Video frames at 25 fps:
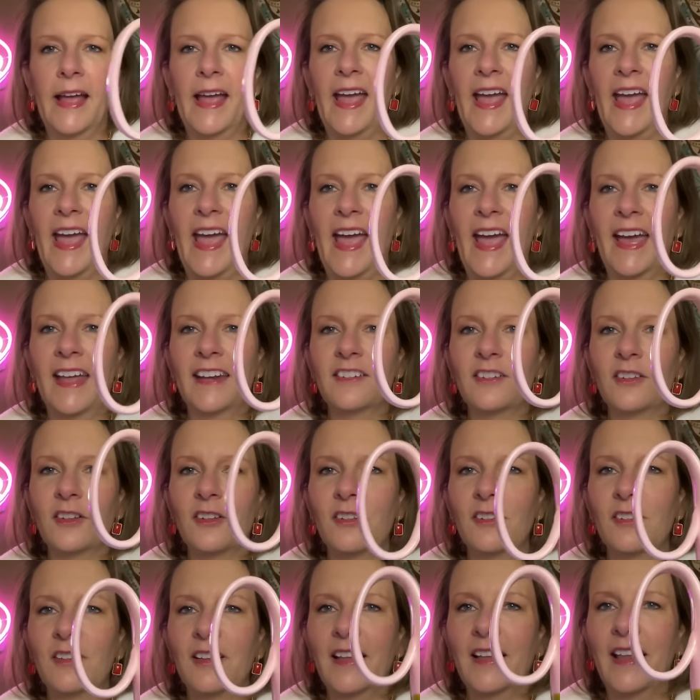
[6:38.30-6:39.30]

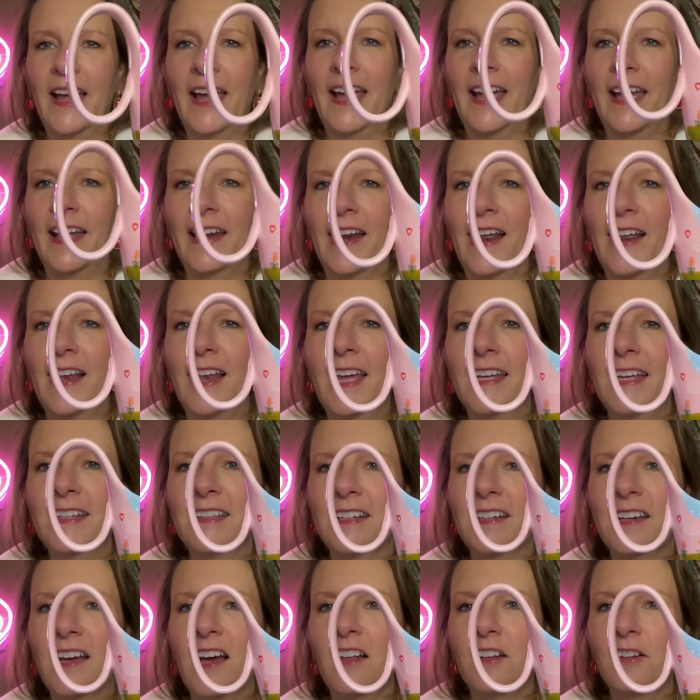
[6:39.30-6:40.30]
handle, and I like the
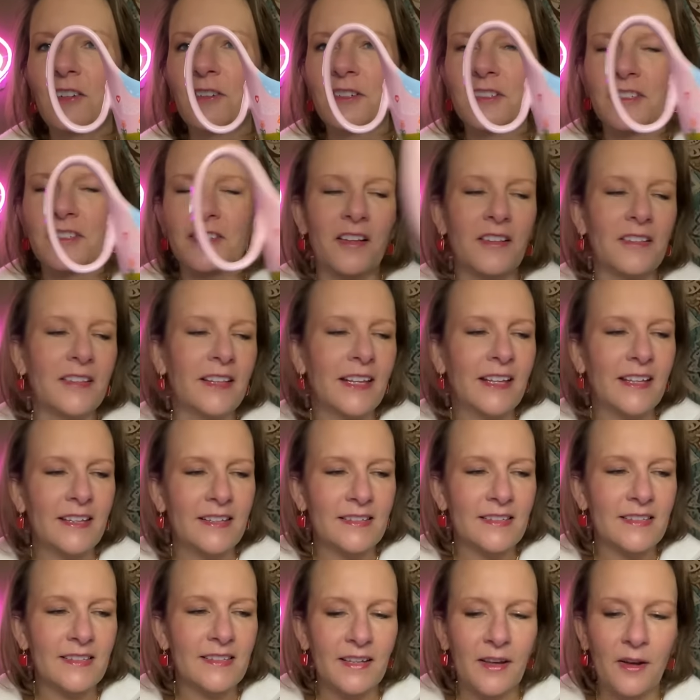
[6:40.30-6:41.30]
colors on this.
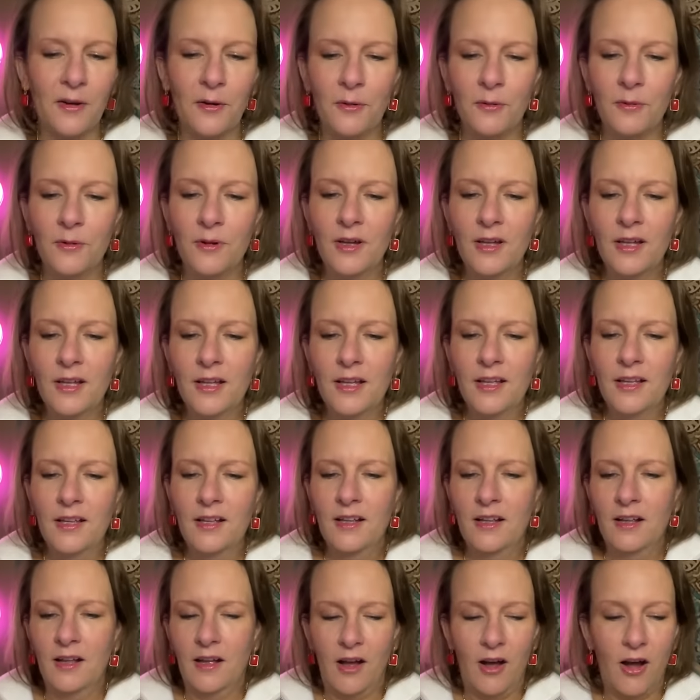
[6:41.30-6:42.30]
So
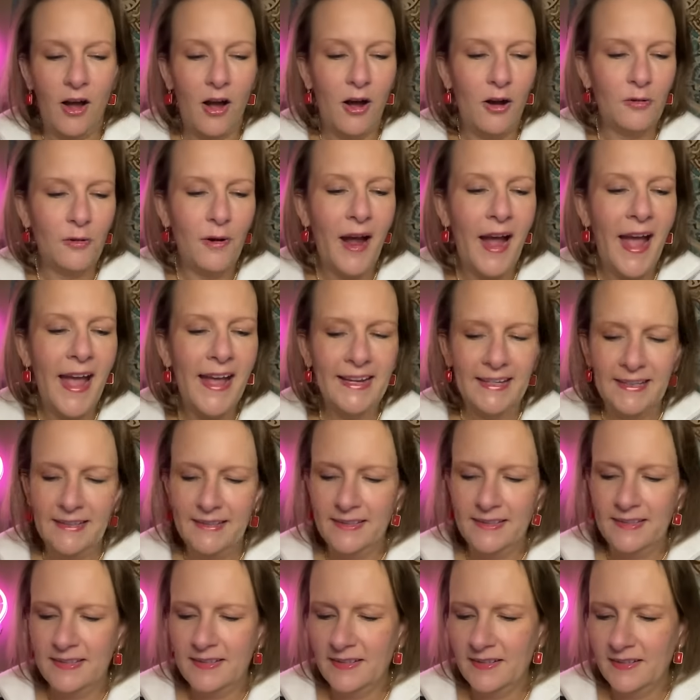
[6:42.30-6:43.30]
all
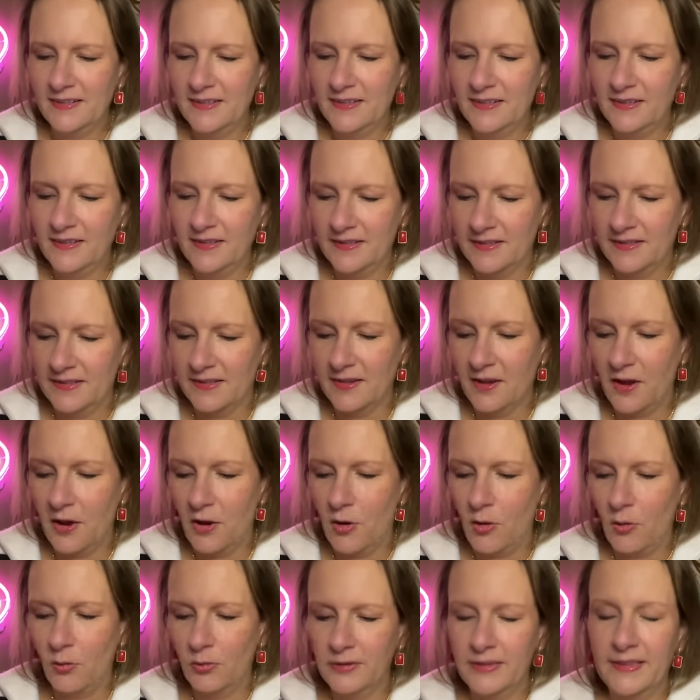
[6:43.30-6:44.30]
right,
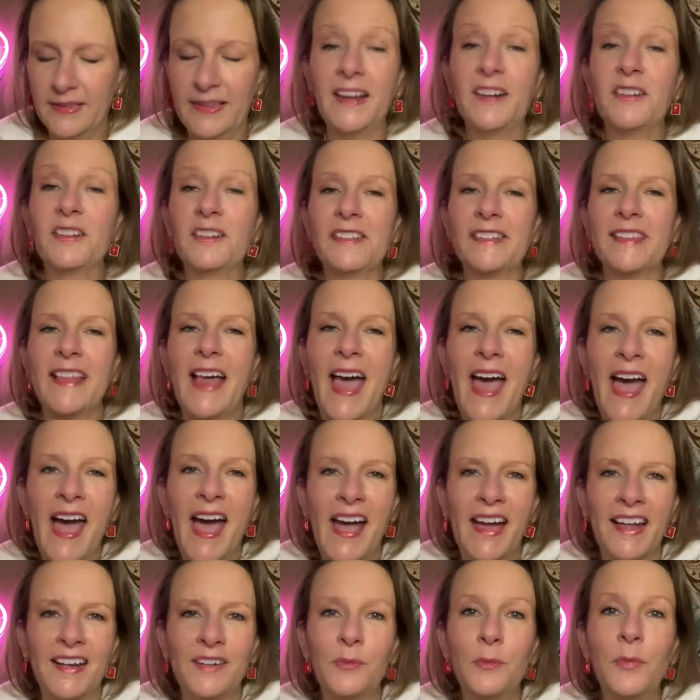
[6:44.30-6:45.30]
so there's
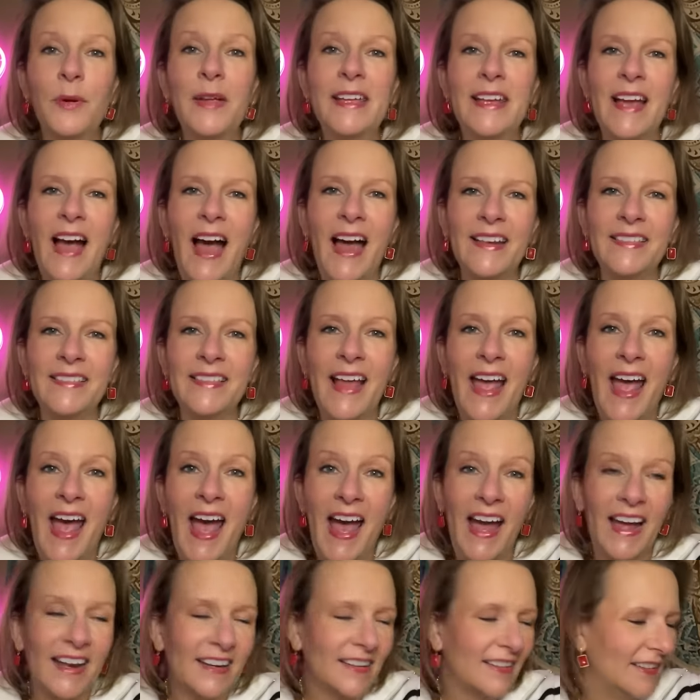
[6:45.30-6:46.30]
that. We got
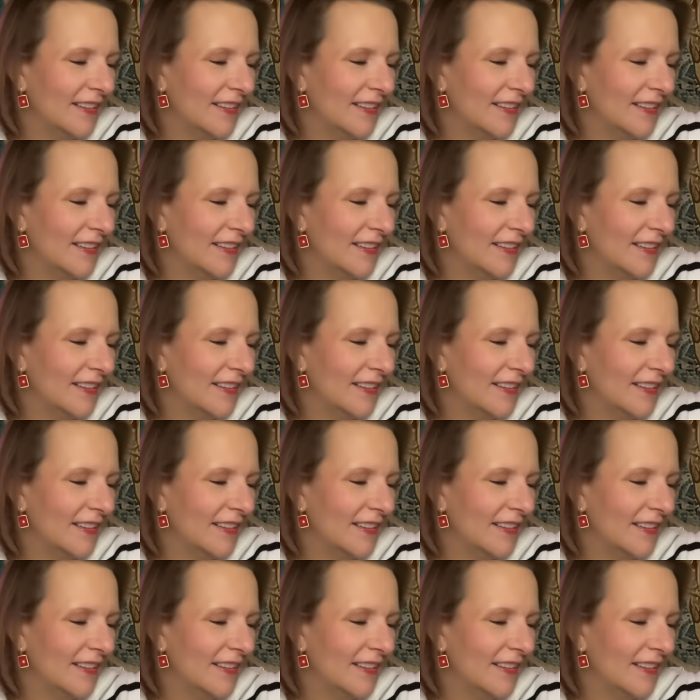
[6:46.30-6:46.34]
that.